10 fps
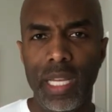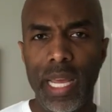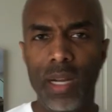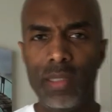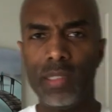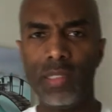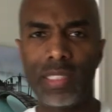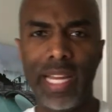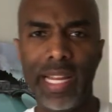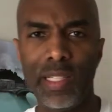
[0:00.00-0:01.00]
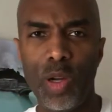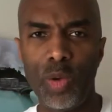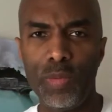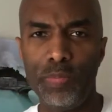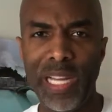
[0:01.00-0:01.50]
and others can't
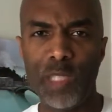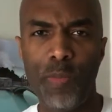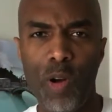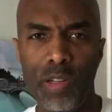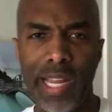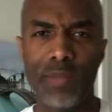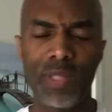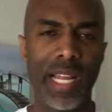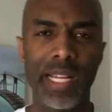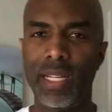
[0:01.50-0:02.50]
go to baseball games.